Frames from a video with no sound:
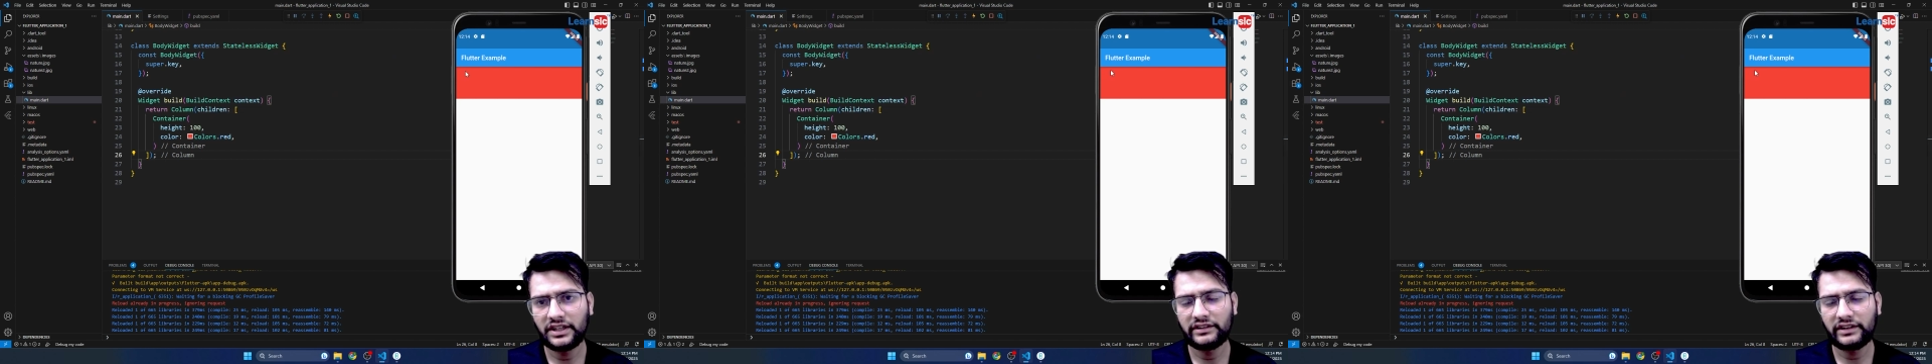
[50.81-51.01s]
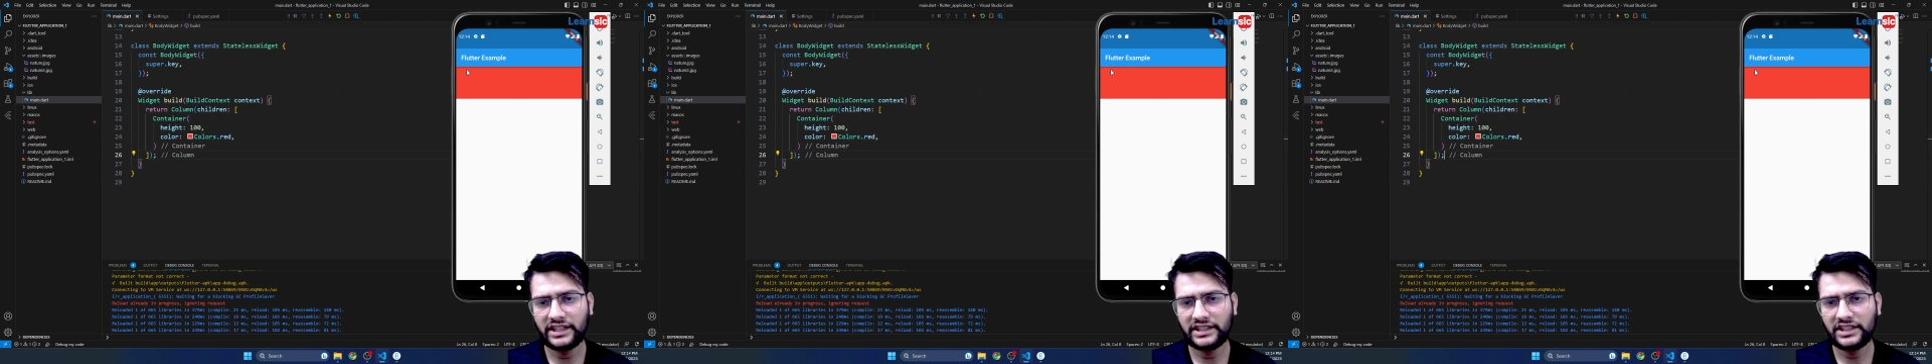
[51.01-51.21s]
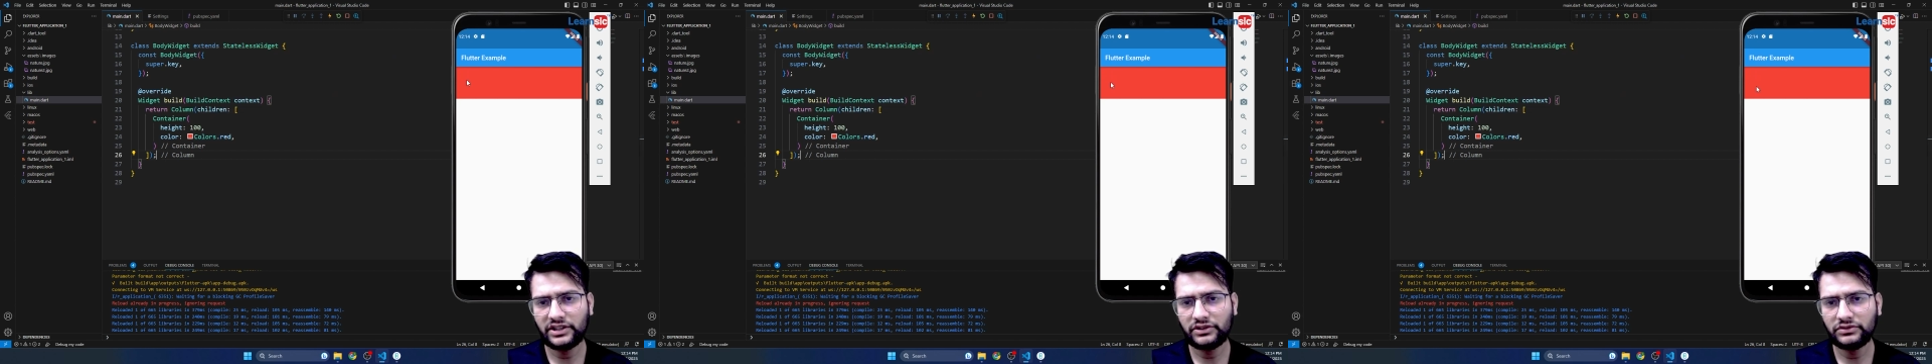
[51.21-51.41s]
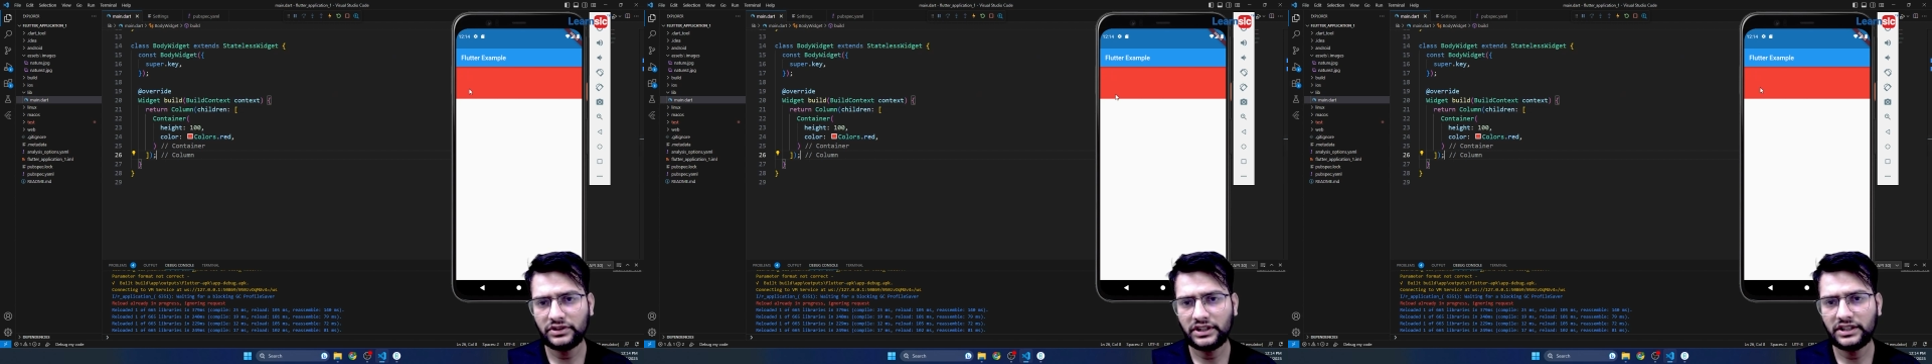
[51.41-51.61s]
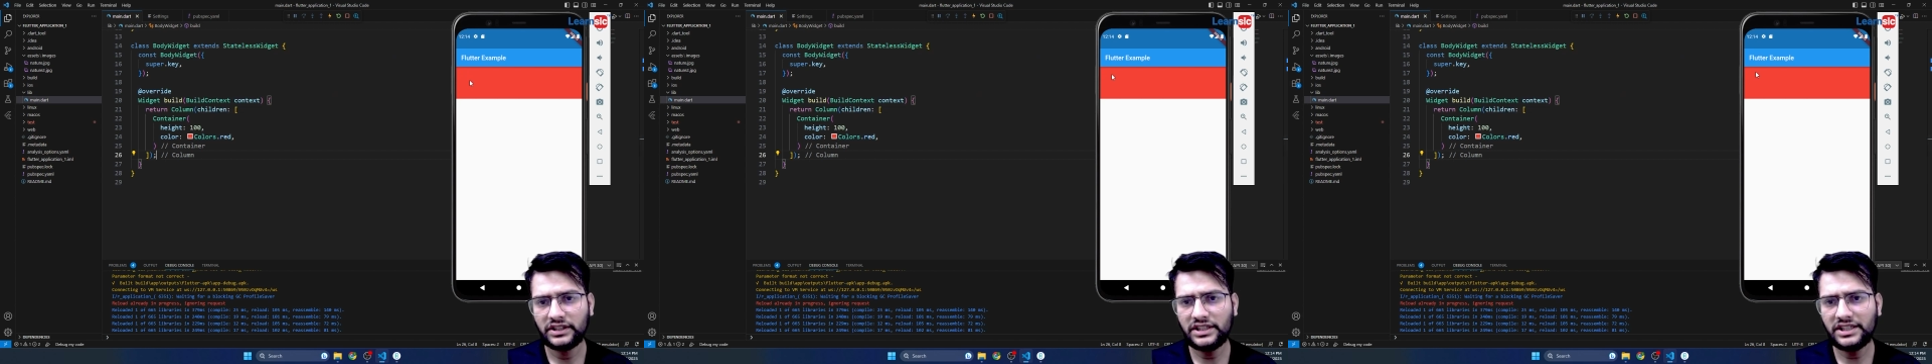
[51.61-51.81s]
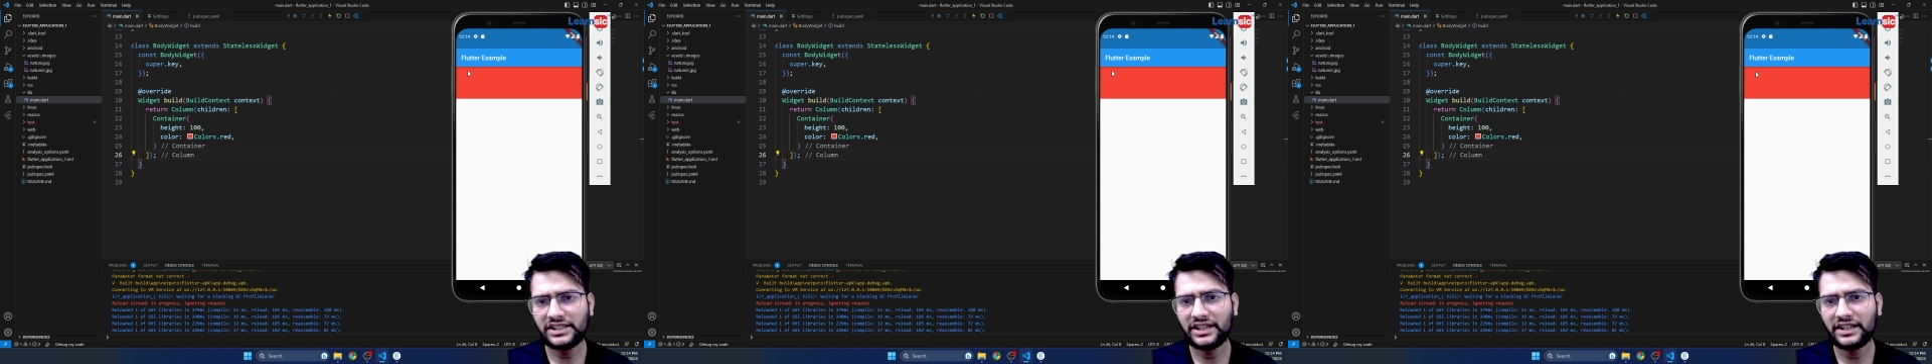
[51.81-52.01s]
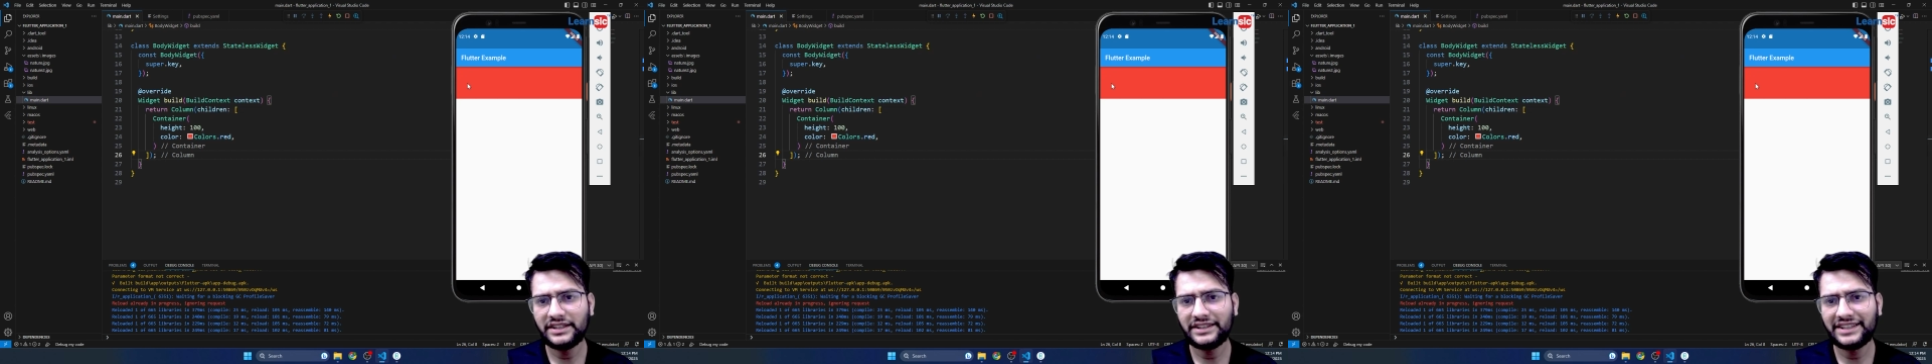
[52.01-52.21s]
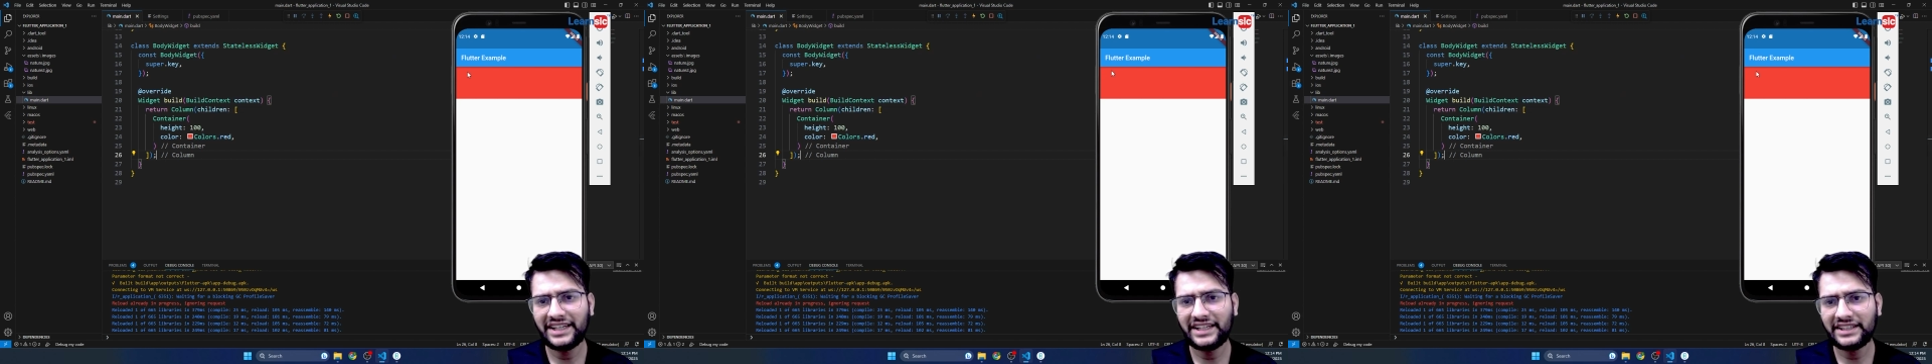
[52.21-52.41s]
Right now this
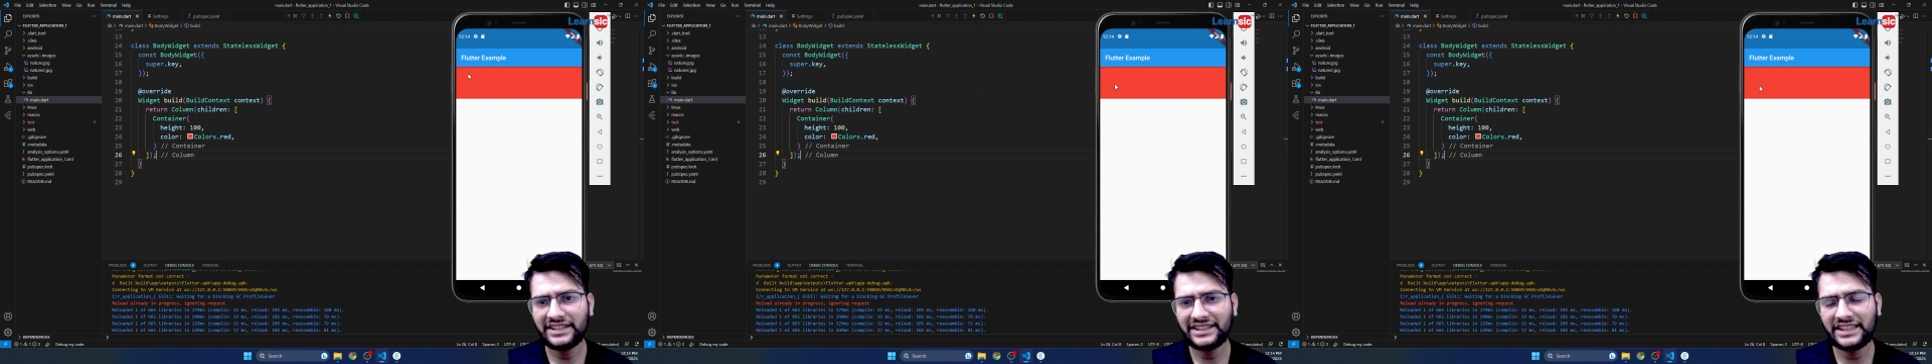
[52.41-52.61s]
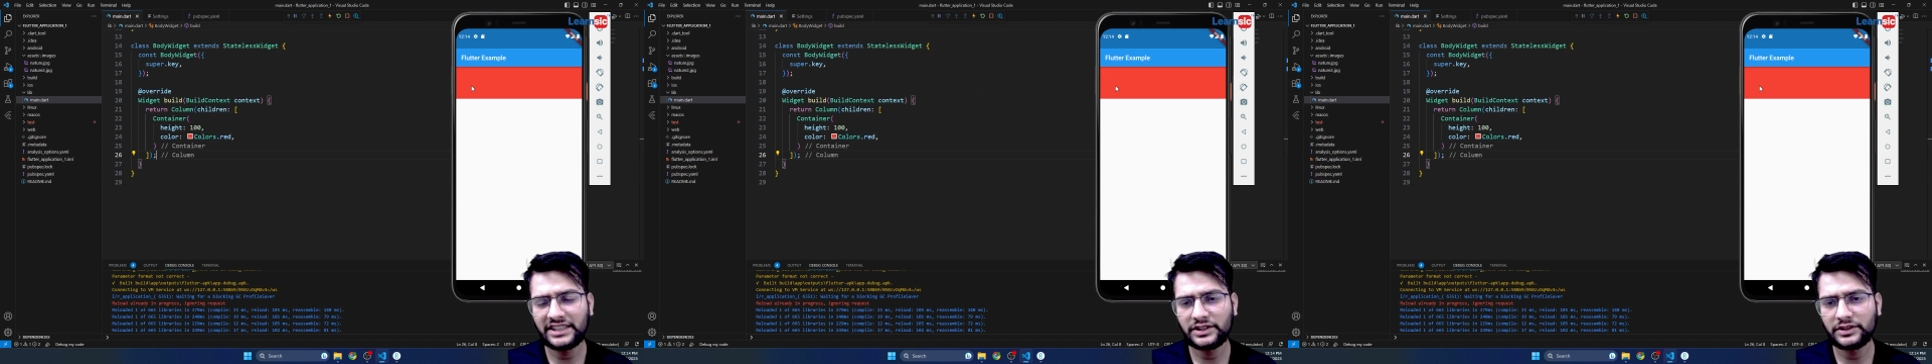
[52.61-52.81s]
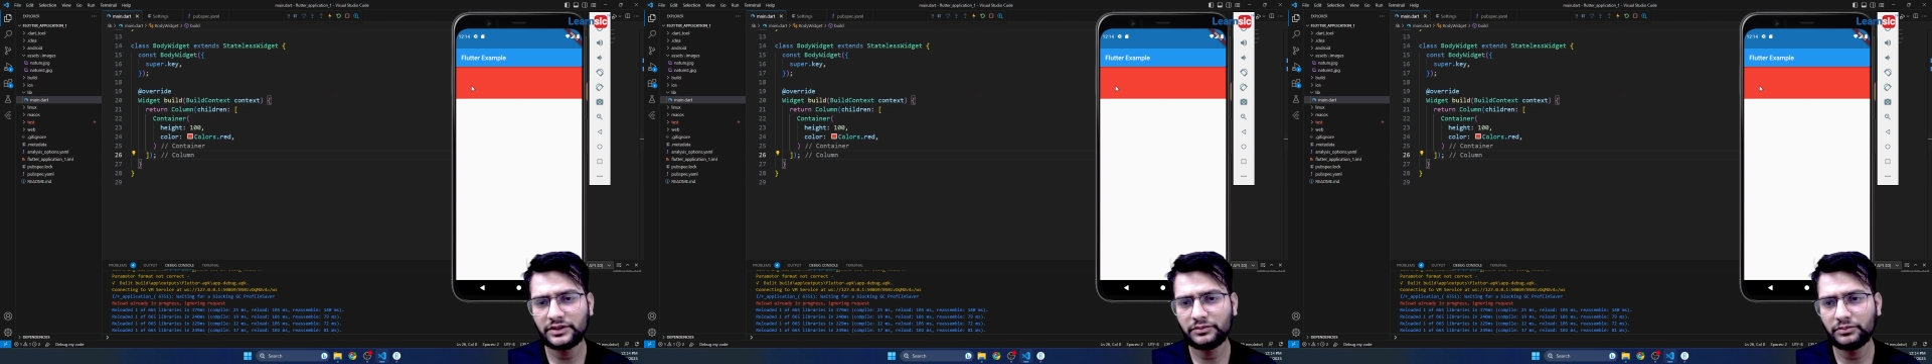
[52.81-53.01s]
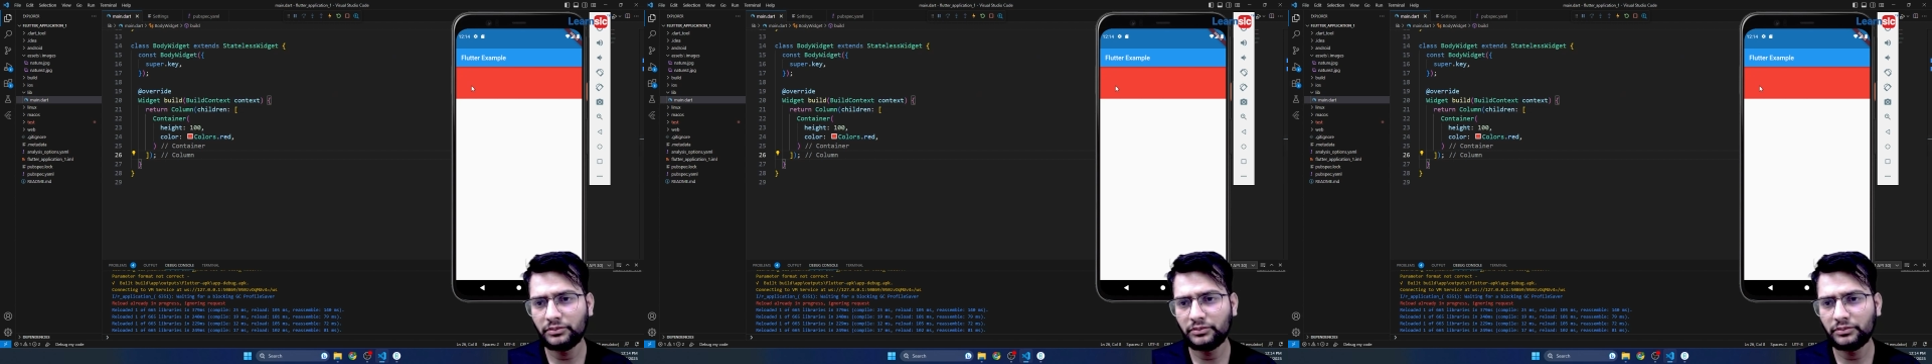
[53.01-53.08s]
container is